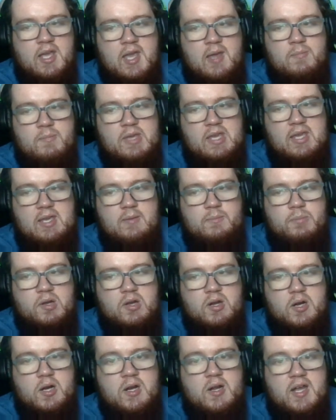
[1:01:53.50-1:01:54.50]
and be
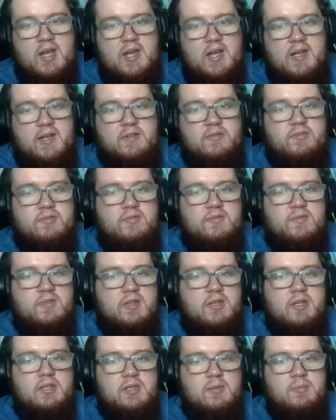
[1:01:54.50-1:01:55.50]
part of
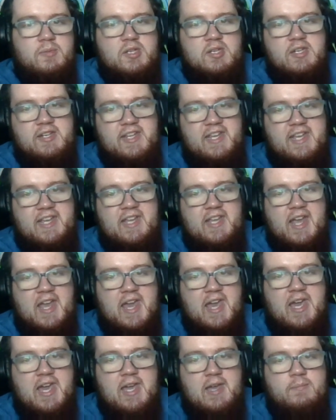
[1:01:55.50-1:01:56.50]
the community
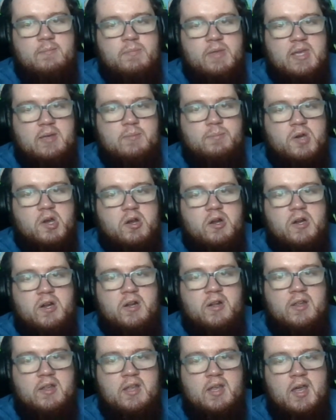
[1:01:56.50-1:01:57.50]
and be
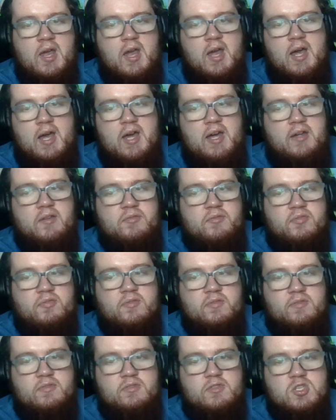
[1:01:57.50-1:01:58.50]
part of
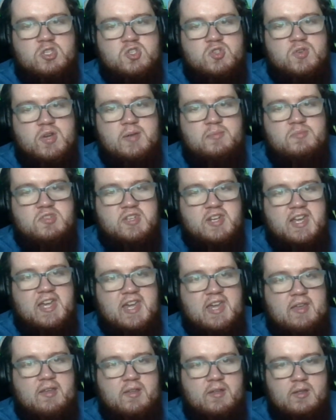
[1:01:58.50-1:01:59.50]
the stream
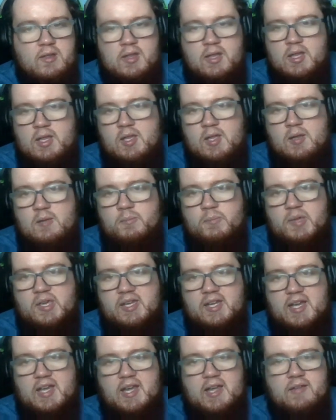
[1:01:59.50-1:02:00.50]
today.
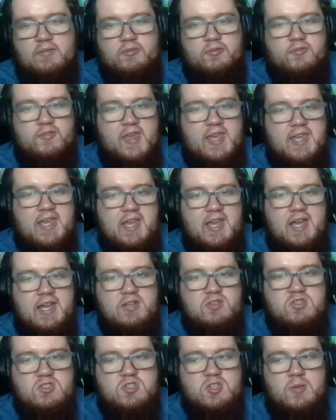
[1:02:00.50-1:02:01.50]
But uh, thank you
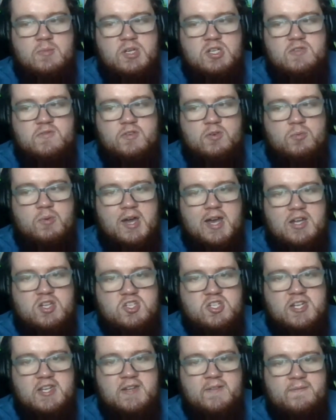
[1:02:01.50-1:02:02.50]
guys so much for
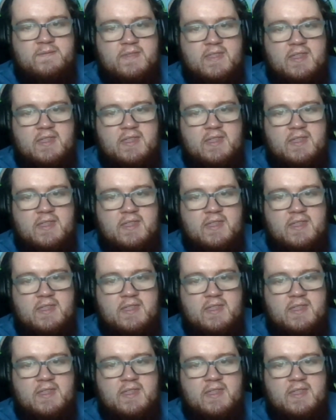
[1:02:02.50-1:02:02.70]
watching.